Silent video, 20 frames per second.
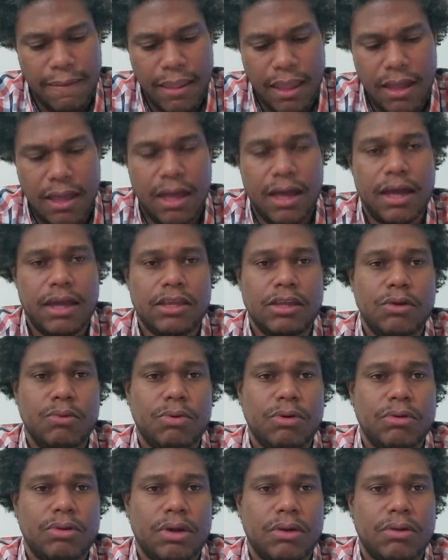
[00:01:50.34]
you
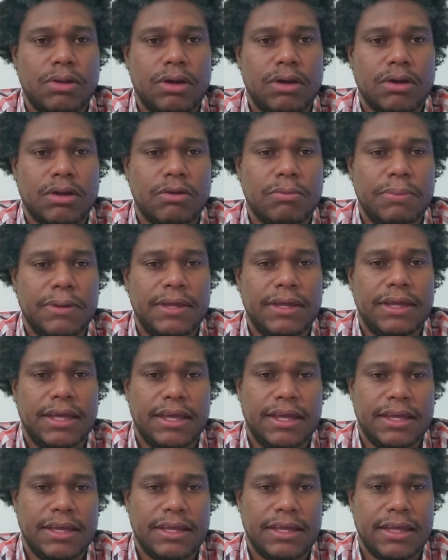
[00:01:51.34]
will no longer be
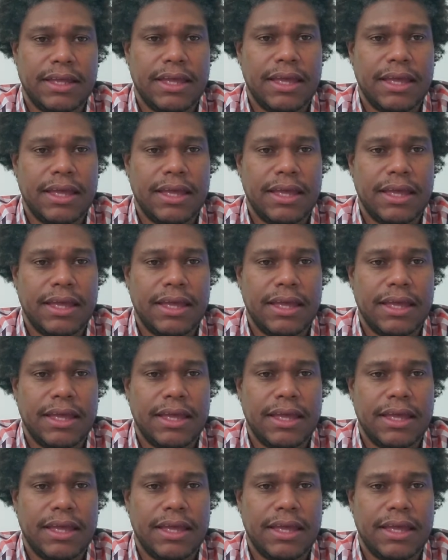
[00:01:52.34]
king."